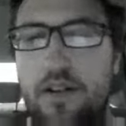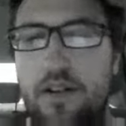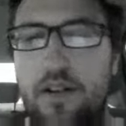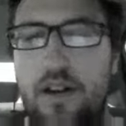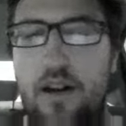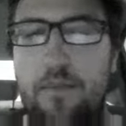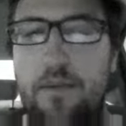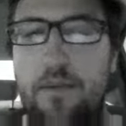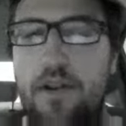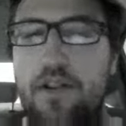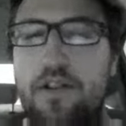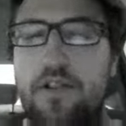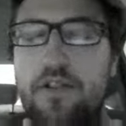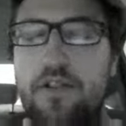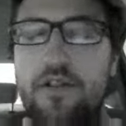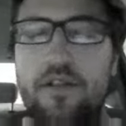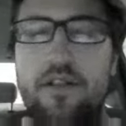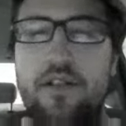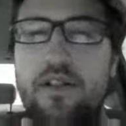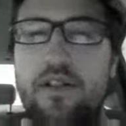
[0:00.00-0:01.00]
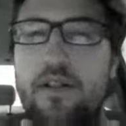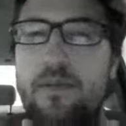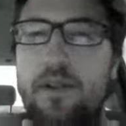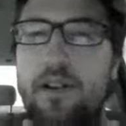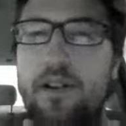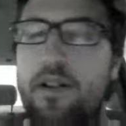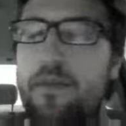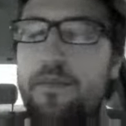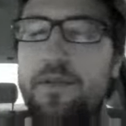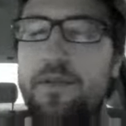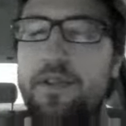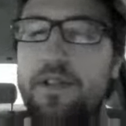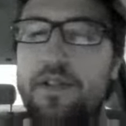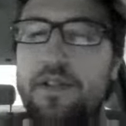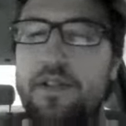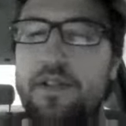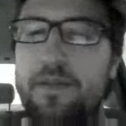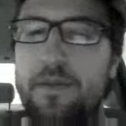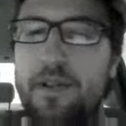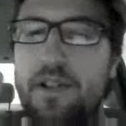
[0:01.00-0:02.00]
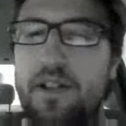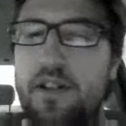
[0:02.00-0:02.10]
I'm not sure. I'm not 100% sure about that.